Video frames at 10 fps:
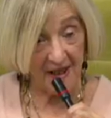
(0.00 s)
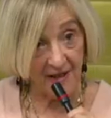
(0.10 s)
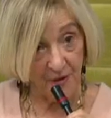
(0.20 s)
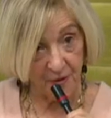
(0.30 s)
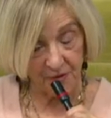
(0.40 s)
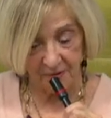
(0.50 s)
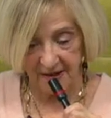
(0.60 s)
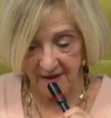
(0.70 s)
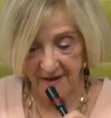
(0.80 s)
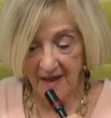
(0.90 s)
Sahel
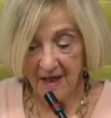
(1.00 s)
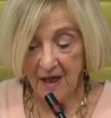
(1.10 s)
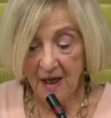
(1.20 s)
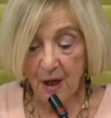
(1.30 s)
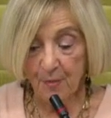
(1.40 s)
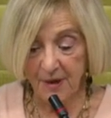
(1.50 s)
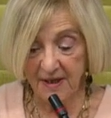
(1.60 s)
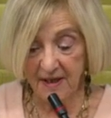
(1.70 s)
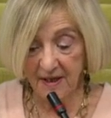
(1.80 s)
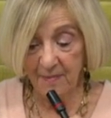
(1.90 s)
countries, mm -hmm.
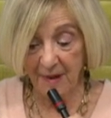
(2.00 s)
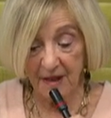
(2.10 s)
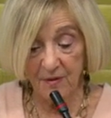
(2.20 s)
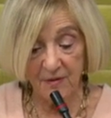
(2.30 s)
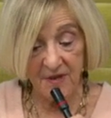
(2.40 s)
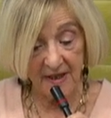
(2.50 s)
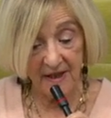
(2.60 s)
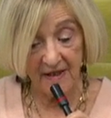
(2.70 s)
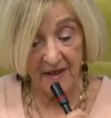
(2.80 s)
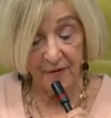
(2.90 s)
President Macron
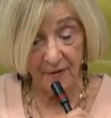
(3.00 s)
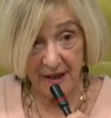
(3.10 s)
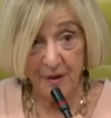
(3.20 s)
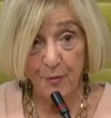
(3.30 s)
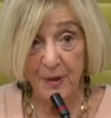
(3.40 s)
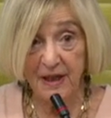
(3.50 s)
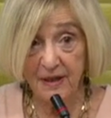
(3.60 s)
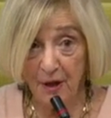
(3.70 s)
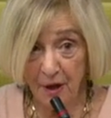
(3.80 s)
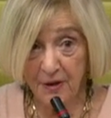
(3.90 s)
said that France will
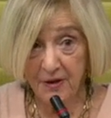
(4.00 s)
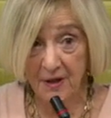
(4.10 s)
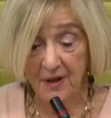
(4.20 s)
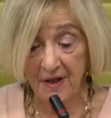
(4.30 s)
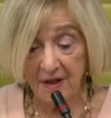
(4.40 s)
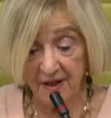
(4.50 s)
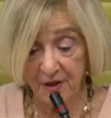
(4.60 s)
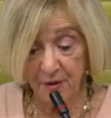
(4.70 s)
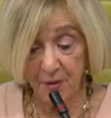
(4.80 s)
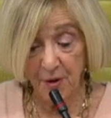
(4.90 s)
not
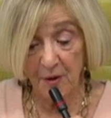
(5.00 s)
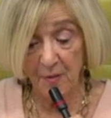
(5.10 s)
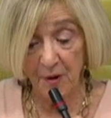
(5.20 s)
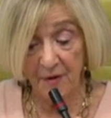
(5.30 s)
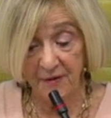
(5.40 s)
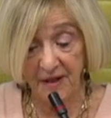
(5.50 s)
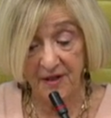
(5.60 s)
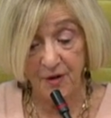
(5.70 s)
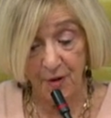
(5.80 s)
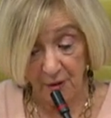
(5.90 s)
reduce the number of
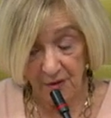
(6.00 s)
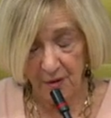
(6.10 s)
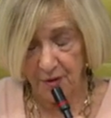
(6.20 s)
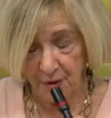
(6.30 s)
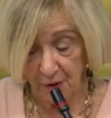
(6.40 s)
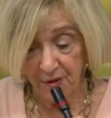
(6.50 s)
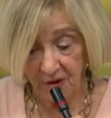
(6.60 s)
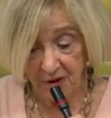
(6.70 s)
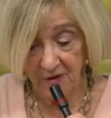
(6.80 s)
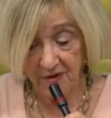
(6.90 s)
its so uh,
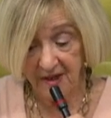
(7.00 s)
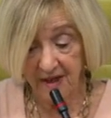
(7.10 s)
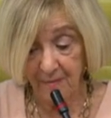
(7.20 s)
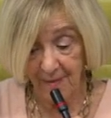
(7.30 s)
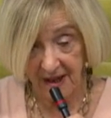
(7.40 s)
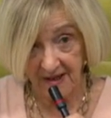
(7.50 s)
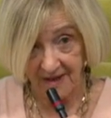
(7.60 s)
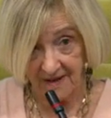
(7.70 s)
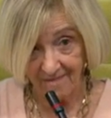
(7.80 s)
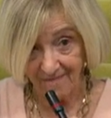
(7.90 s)
soldiers in
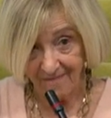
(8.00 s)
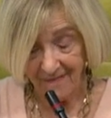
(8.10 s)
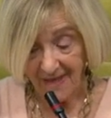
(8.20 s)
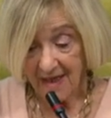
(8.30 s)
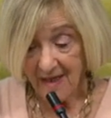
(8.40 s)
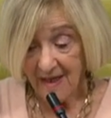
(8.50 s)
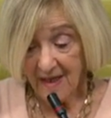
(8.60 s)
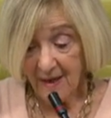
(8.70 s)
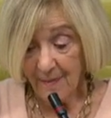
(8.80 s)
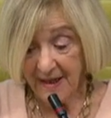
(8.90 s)
Mali.
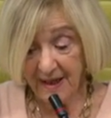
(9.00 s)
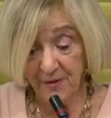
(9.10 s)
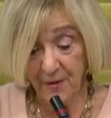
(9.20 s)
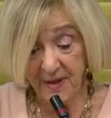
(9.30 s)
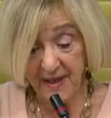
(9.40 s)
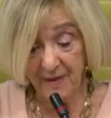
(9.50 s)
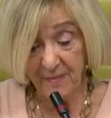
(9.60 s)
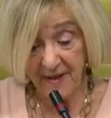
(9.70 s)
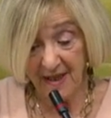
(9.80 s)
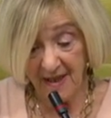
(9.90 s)
But at the
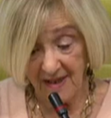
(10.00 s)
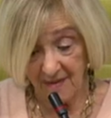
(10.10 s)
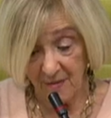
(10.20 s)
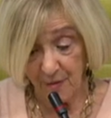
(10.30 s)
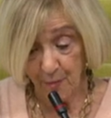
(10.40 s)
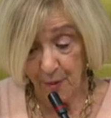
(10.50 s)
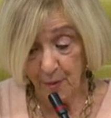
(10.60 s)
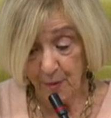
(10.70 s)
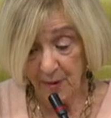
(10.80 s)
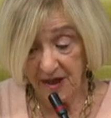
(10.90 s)
same time, the
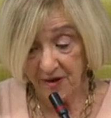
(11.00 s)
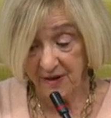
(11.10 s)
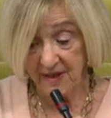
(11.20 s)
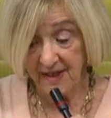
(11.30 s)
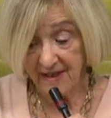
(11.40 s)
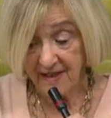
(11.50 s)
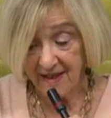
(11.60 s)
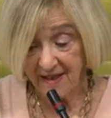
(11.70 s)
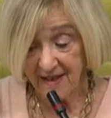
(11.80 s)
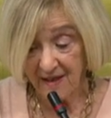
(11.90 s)
population is
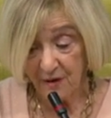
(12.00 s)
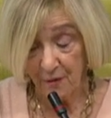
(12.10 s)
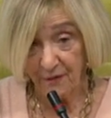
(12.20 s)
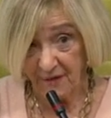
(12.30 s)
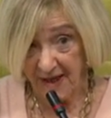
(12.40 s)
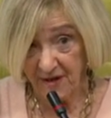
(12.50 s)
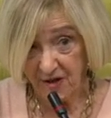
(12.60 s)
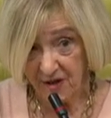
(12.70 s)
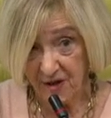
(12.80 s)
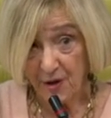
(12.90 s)
asking the
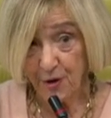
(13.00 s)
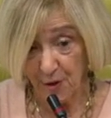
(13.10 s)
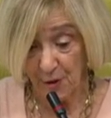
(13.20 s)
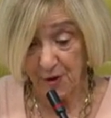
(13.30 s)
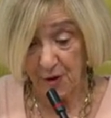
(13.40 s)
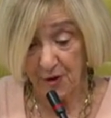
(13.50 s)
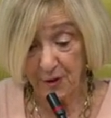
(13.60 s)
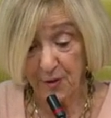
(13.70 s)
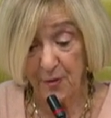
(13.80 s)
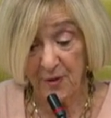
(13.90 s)
French
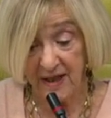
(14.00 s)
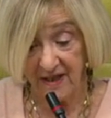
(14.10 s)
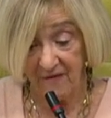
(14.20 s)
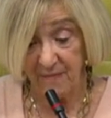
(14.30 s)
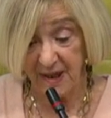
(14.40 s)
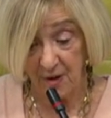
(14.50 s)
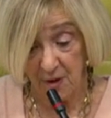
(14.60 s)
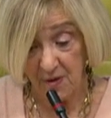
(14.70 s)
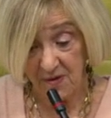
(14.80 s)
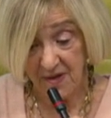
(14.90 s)
soldiers to leave
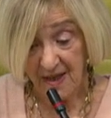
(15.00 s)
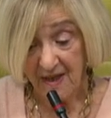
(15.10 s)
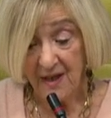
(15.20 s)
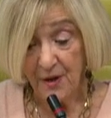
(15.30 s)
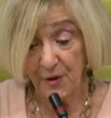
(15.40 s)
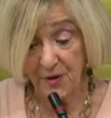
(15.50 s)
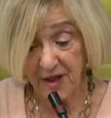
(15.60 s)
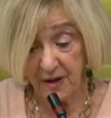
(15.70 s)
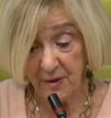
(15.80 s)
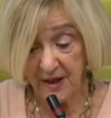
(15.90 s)
because the
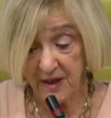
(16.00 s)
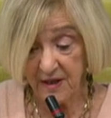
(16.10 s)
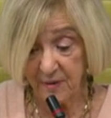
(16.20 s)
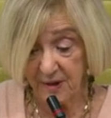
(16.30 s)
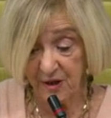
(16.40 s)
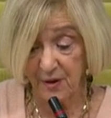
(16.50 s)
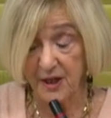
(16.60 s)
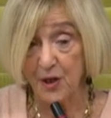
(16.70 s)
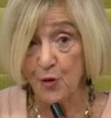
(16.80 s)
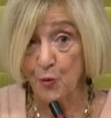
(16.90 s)
security
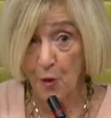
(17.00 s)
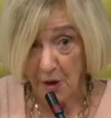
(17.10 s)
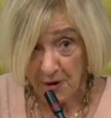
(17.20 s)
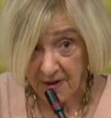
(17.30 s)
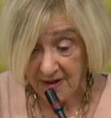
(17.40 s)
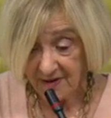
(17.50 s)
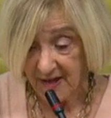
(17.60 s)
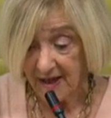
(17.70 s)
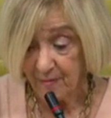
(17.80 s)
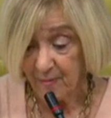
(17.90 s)
situation is worse
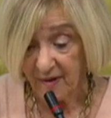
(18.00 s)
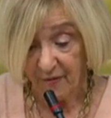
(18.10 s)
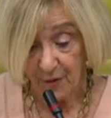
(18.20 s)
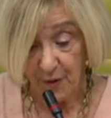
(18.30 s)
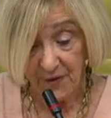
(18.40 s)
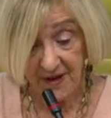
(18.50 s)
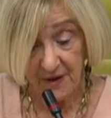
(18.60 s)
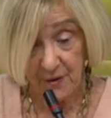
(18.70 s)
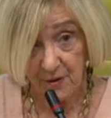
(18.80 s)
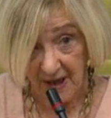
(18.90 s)
than before
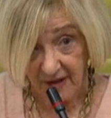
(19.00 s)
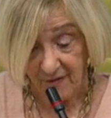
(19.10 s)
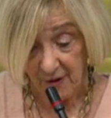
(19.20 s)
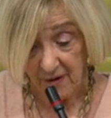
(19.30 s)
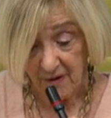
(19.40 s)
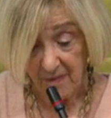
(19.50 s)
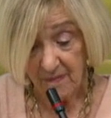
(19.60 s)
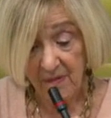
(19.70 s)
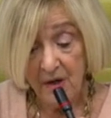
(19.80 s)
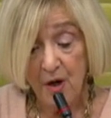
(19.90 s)
their arrival.
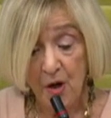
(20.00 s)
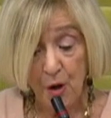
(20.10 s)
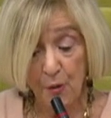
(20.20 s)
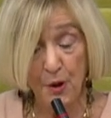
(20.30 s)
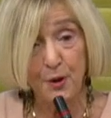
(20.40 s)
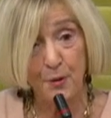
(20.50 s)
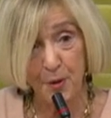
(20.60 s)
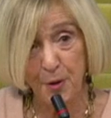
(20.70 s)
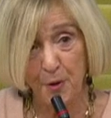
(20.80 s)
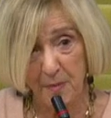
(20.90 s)
What
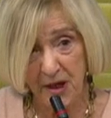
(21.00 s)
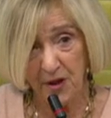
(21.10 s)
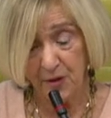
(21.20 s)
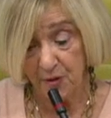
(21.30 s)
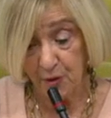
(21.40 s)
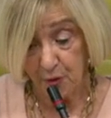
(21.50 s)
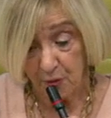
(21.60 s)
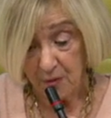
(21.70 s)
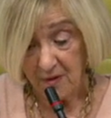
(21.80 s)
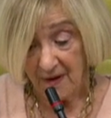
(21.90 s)
could the mission
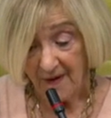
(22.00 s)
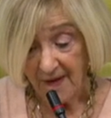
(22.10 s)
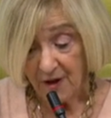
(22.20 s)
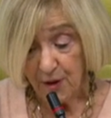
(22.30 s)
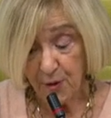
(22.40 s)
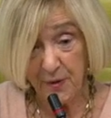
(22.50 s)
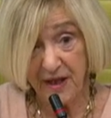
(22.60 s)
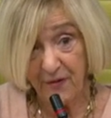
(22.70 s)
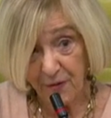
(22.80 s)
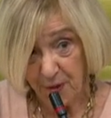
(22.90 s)
do to
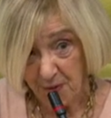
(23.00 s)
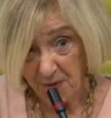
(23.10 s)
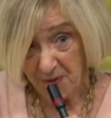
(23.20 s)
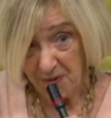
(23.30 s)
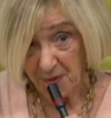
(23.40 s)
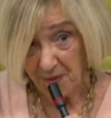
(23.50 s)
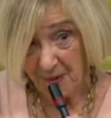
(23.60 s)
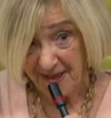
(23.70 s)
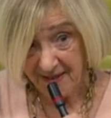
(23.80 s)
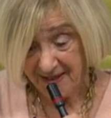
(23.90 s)
diffuse the
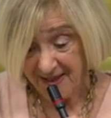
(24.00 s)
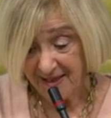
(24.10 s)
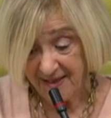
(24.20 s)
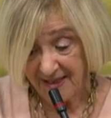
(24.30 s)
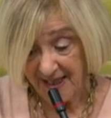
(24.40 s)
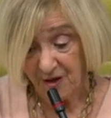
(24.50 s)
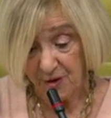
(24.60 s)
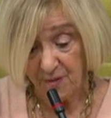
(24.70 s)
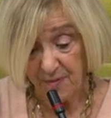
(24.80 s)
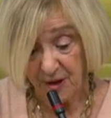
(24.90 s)
rising
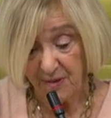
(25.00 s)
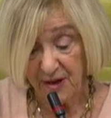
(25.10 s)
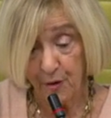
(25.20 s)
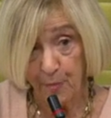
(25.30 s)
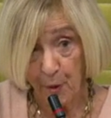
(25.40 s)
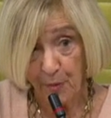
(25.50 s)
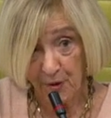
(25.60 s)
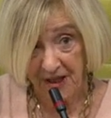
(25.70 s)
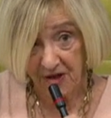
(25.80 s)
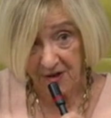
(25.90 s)
tension between the
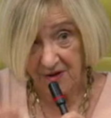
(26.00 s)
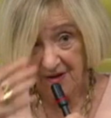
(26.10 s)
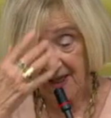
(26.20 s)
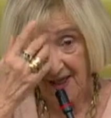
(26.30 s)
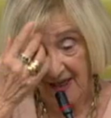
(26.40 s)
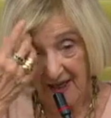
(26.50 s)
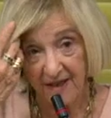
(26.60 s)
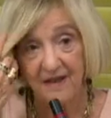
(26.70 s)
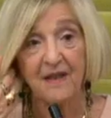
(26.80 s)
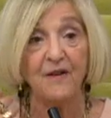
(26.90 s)
population
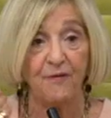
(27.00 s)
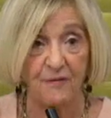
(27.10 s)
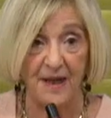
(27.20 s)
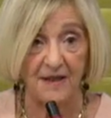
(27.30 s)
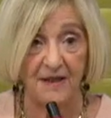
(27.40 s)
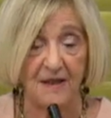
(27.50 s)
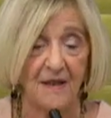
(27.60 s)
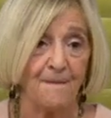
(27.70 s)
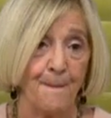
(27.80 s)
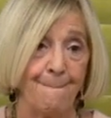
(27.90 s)
and France?